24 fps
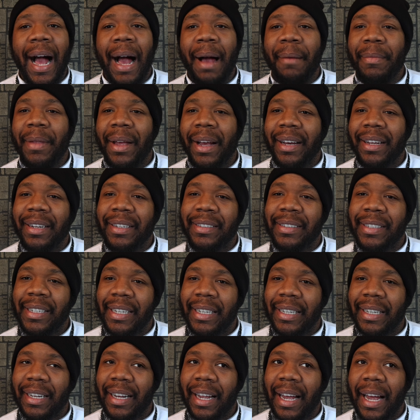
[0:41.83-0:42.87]
I'm not going to
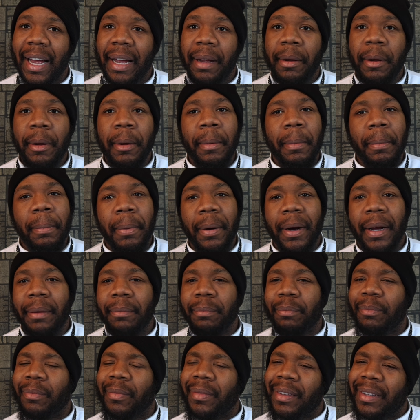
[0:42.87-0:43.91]
say a lie, but
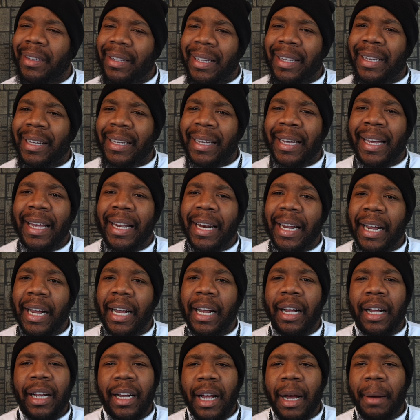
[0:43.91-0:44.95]
can
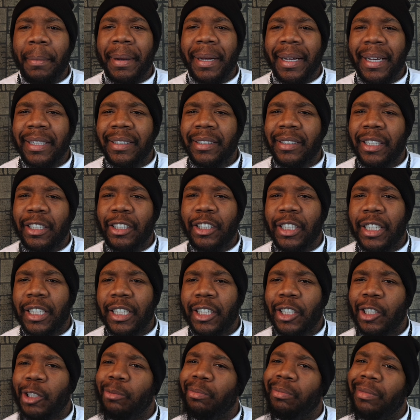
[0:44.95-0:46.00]
it come against the
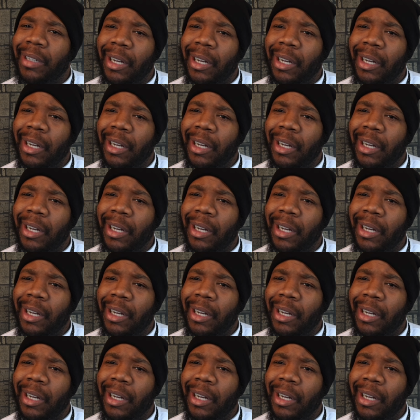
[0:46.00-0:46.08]
Gen Coupe?